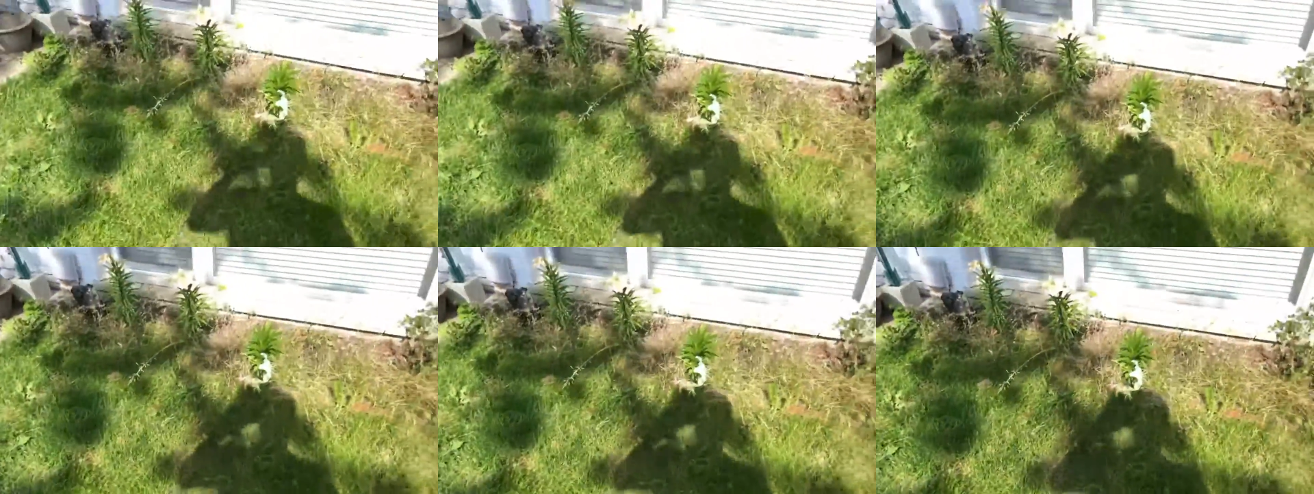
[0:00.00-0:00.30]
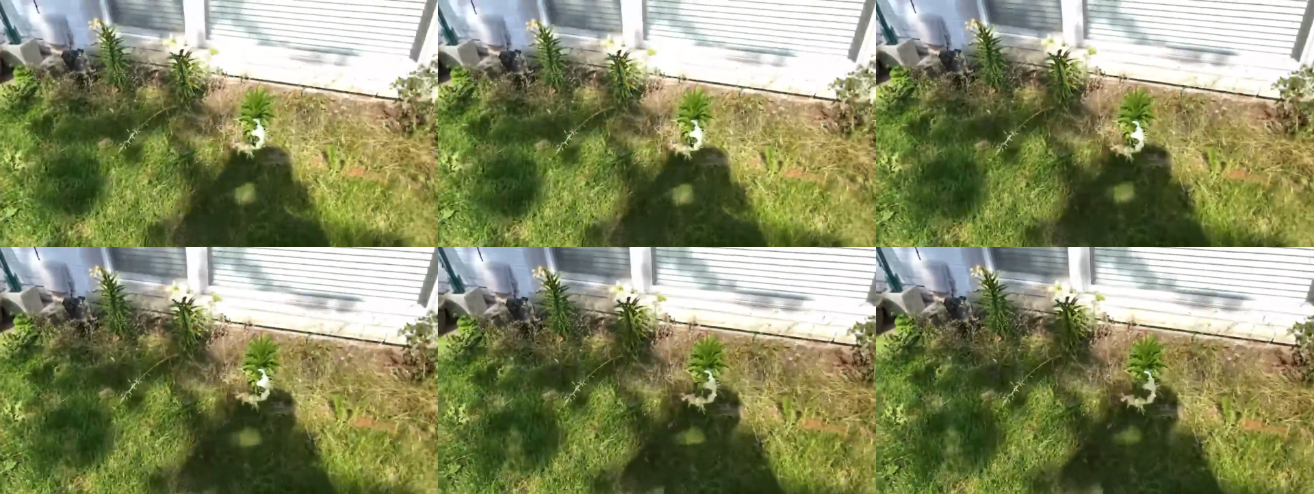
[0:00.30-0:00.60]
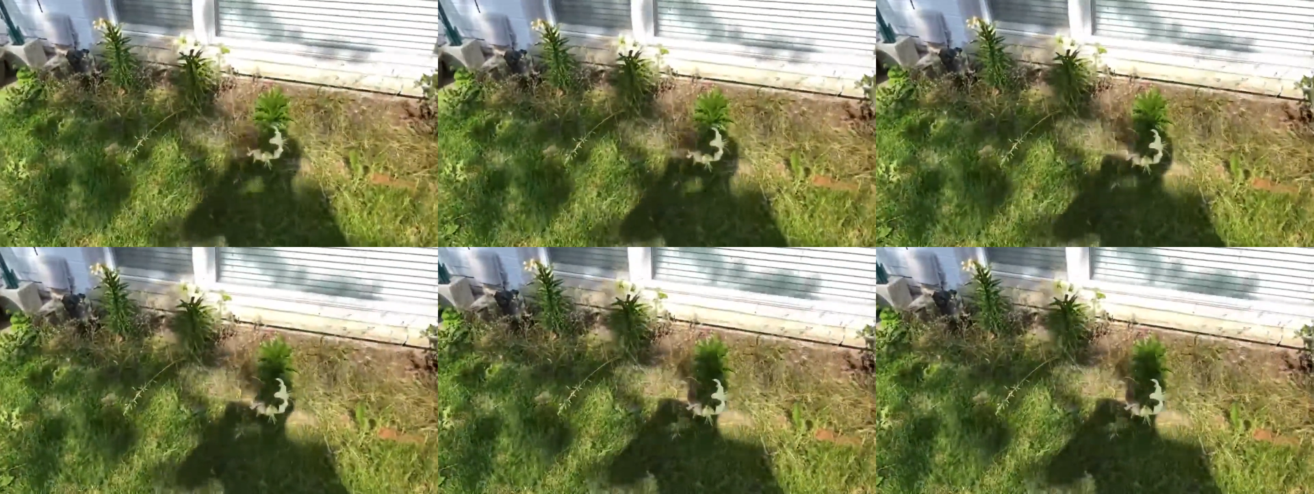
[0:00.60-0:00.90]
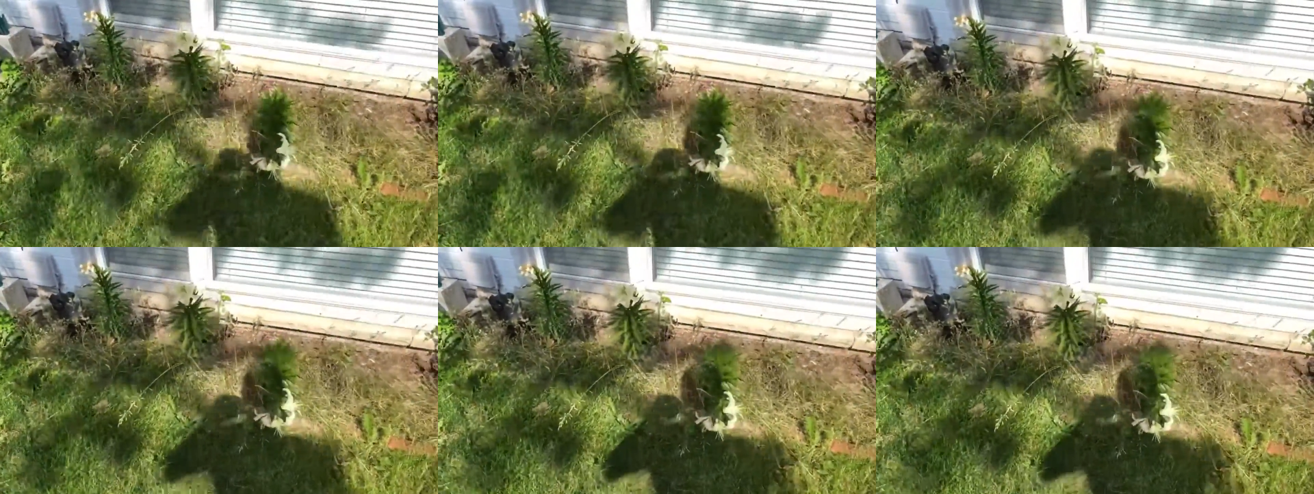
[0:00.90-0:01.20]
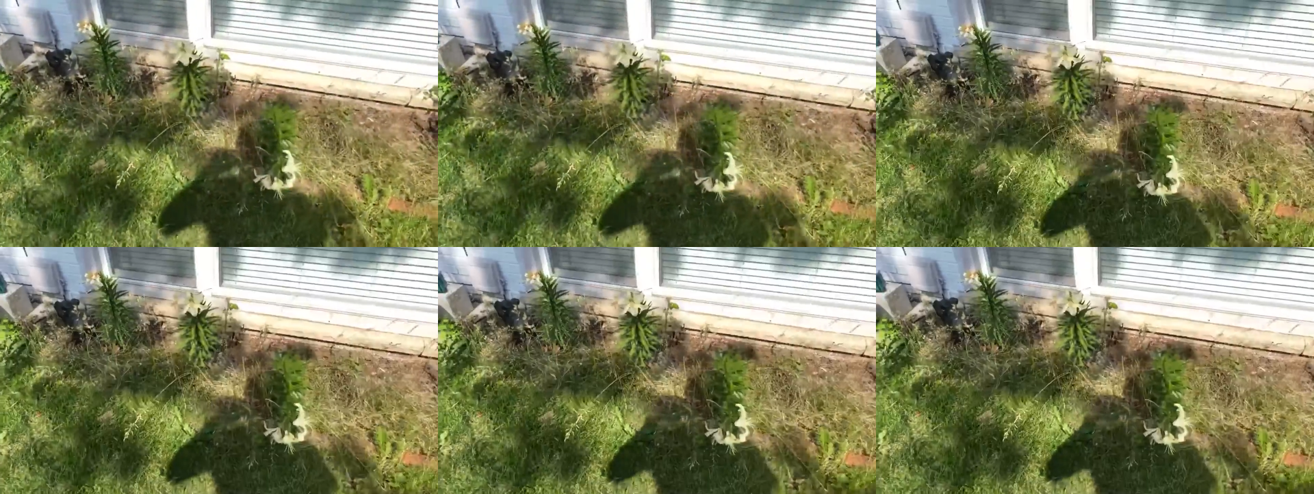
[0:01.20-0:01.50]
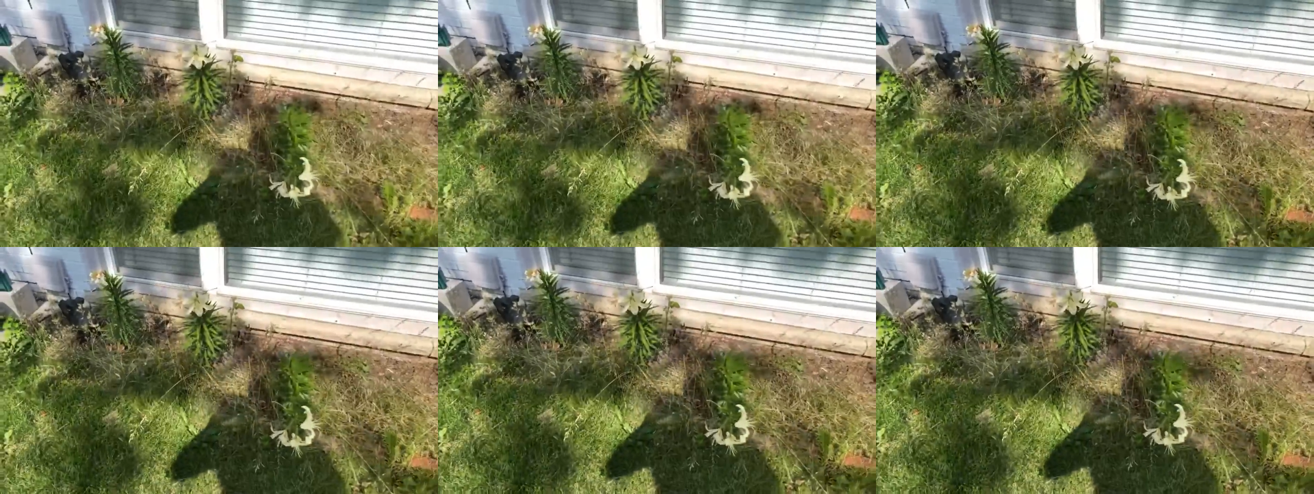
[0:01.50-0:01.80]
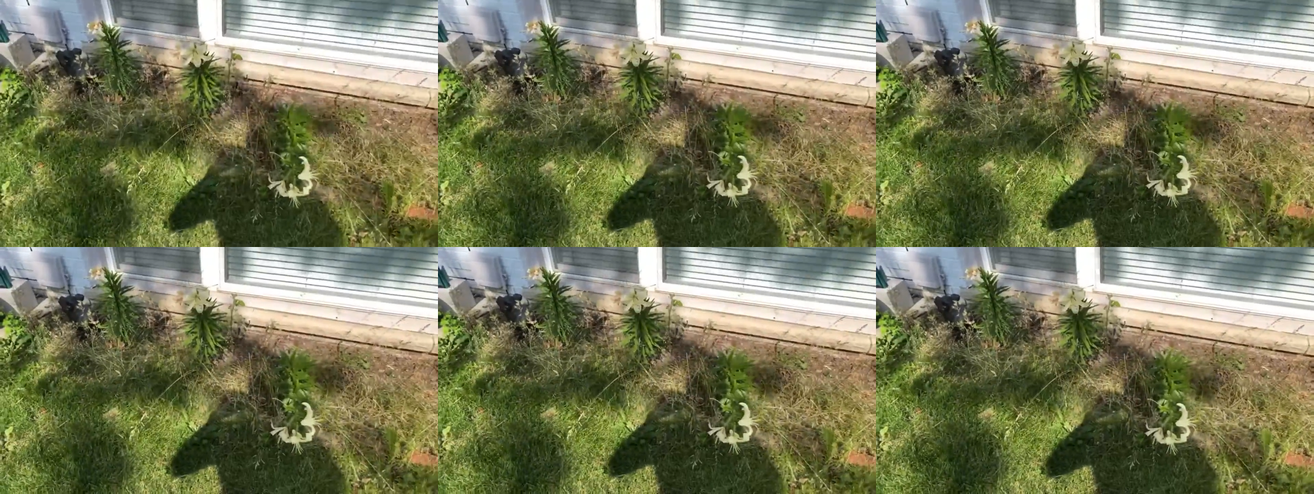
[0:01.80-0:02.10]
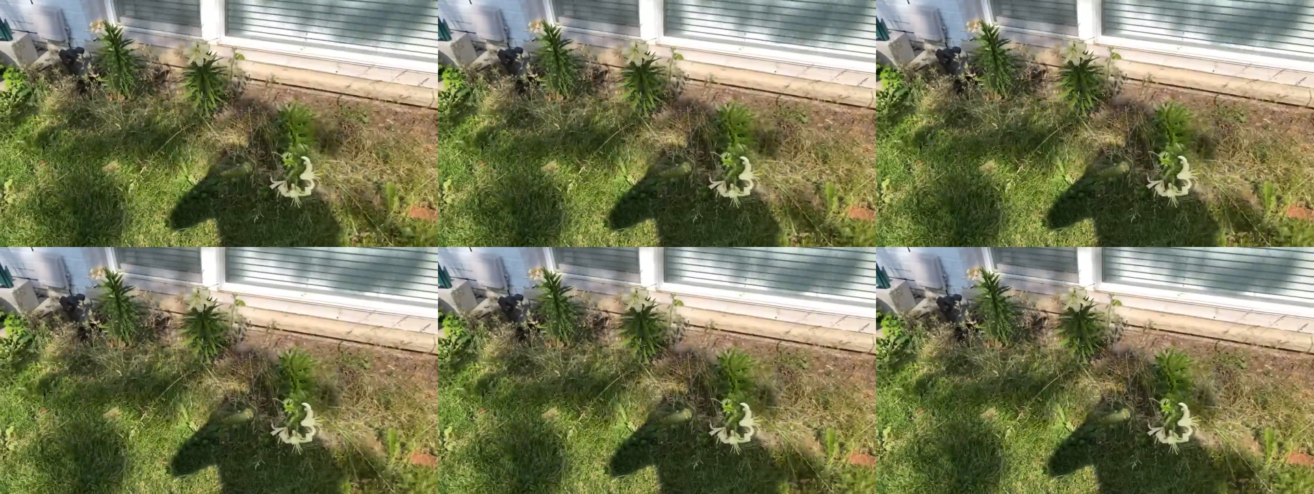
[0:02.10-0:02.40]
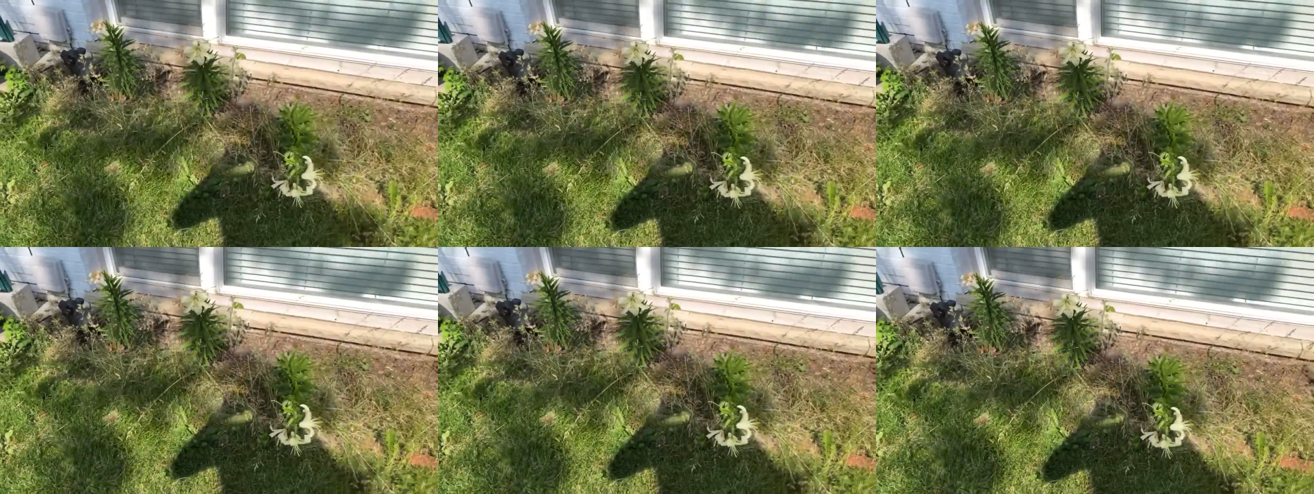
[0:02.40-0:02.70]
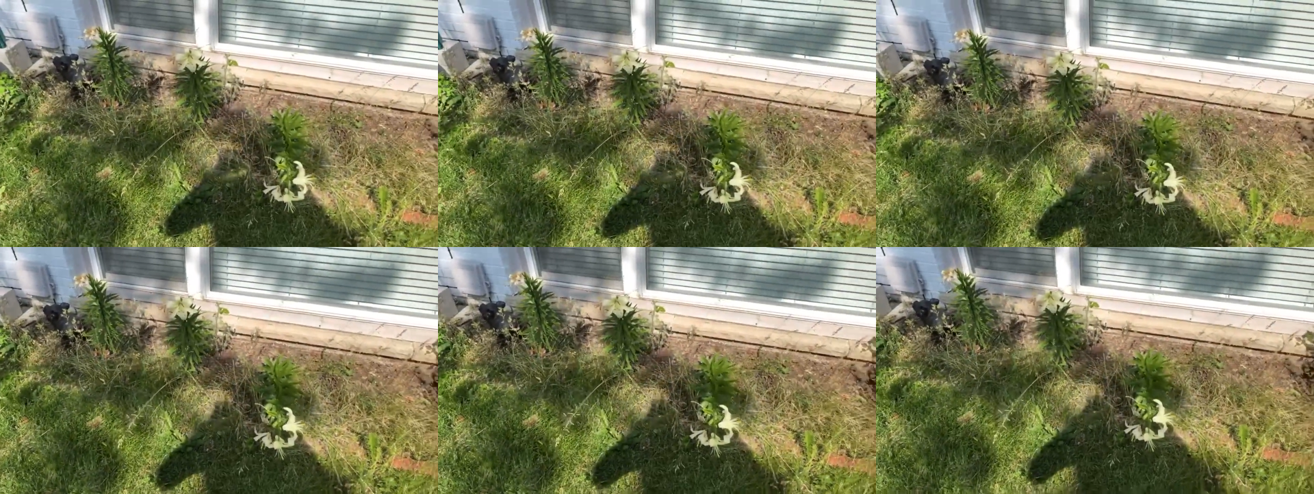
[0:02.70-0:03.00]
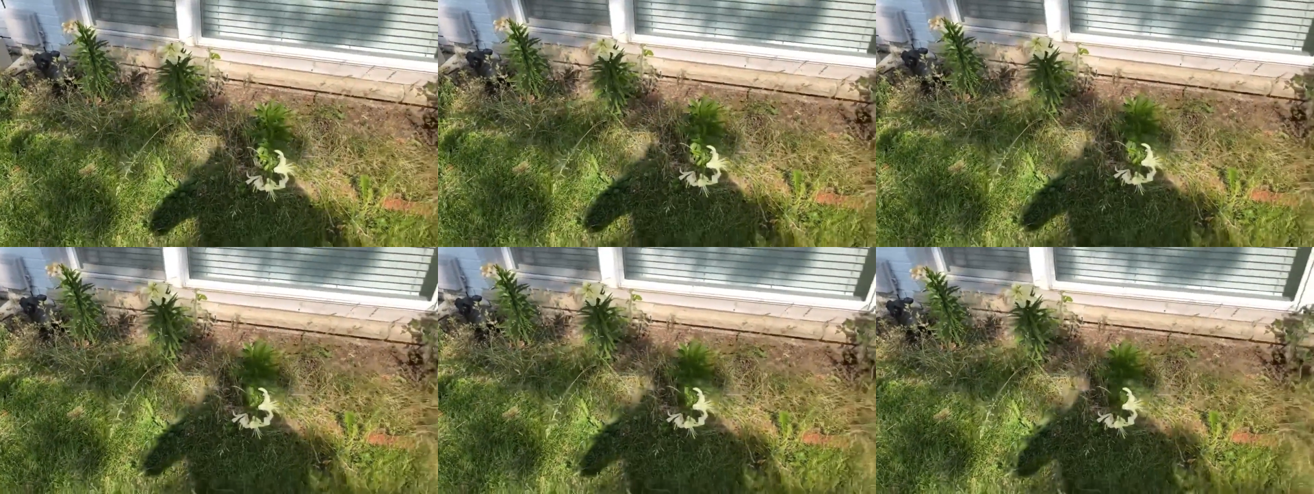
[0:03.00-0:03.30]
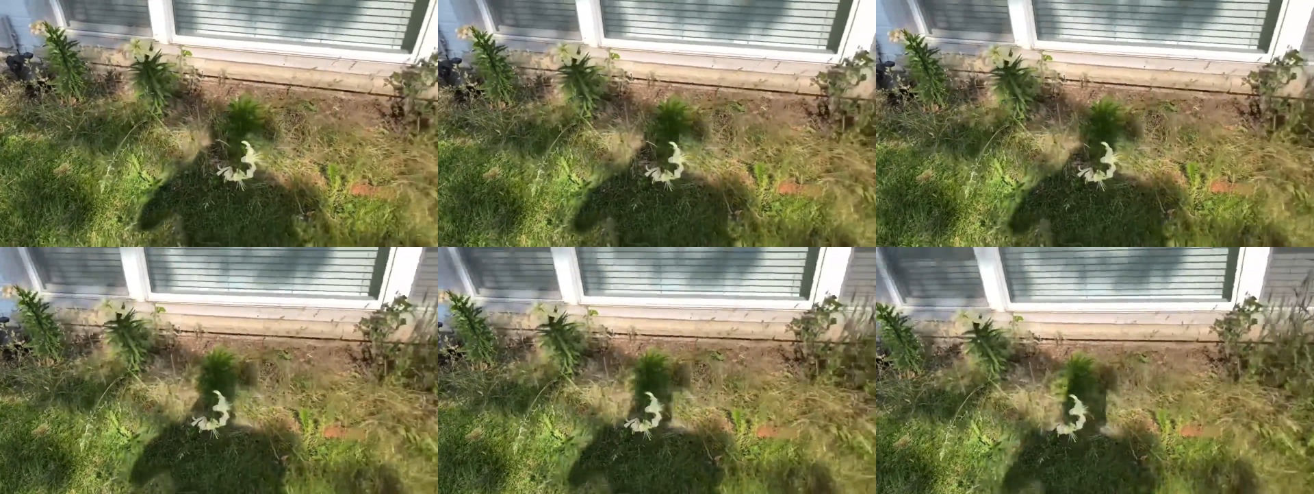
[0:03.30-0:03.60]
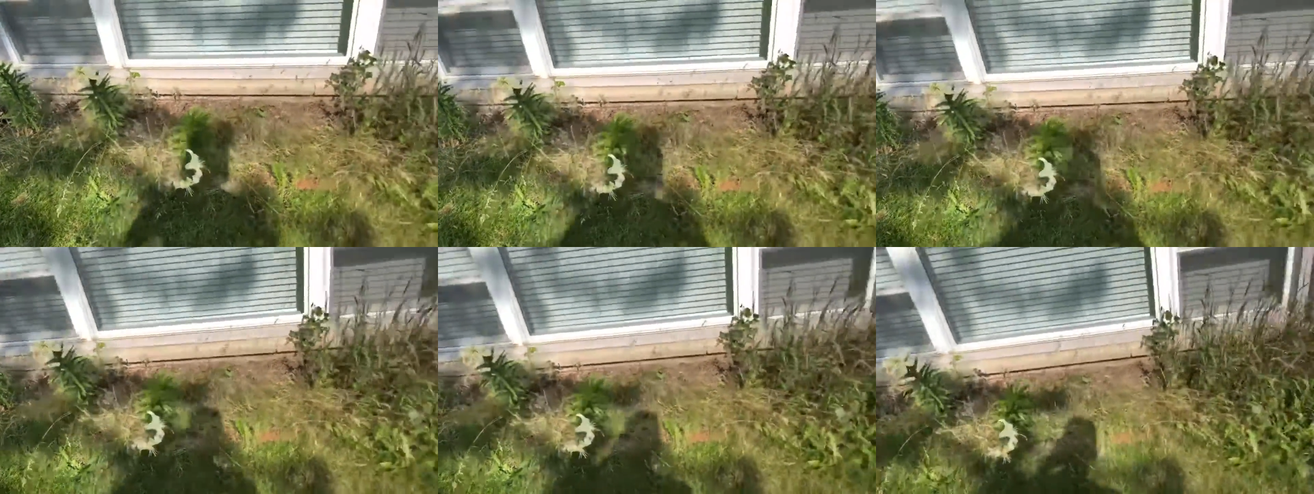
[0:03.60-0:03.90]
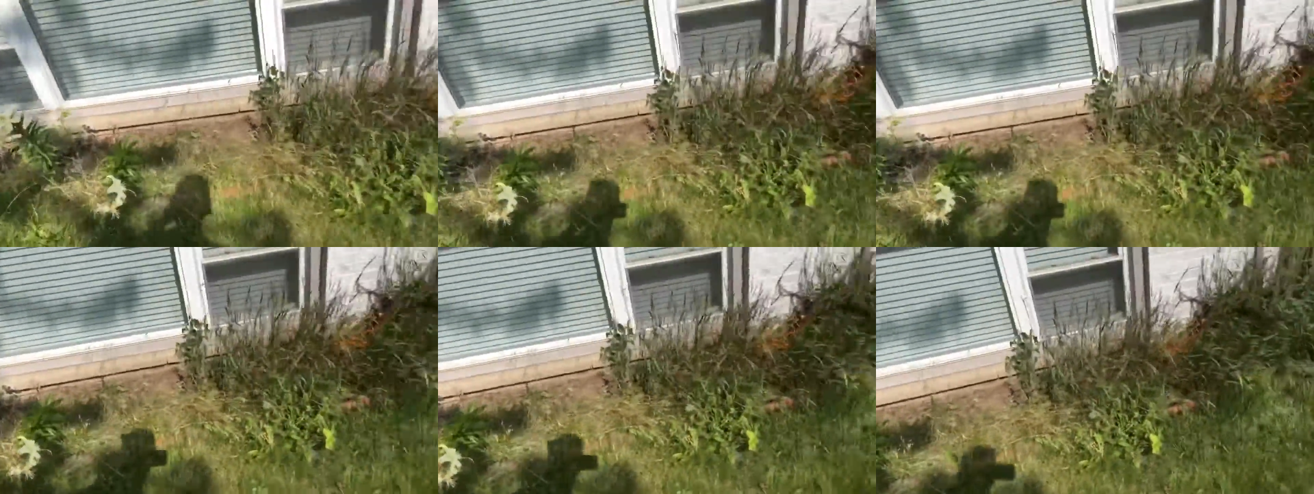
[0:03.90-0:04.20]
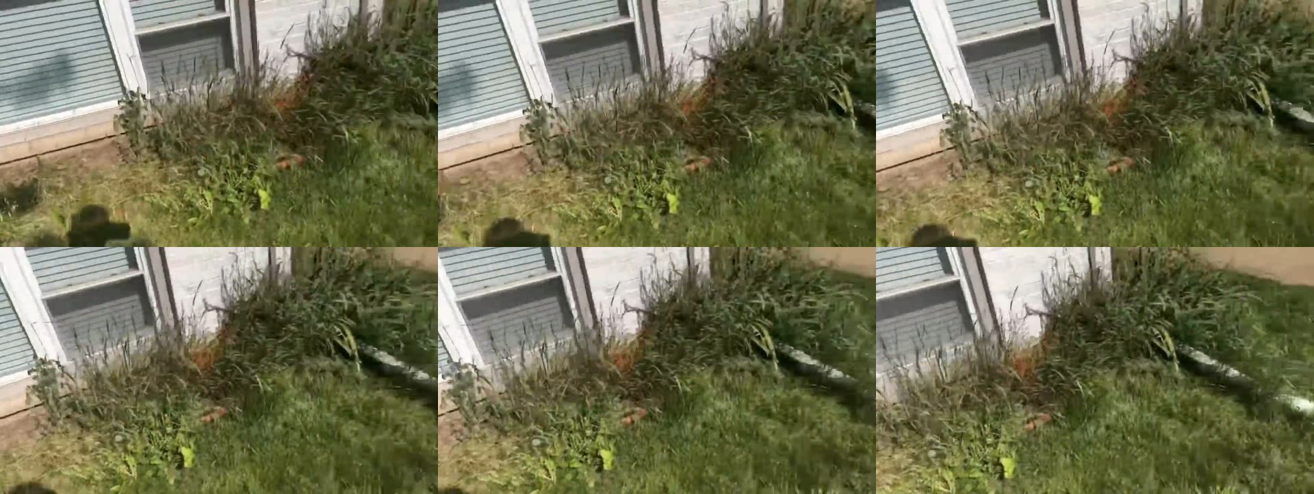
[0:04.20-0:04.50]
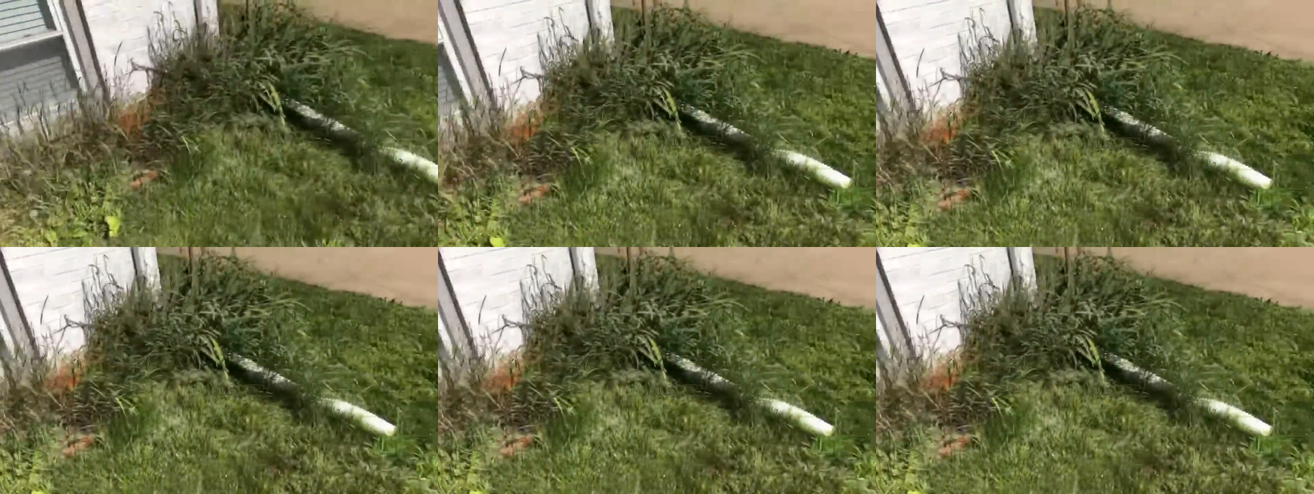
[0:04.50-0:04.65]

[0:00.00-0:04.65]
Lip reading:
No face is visible, so there are no lips to read.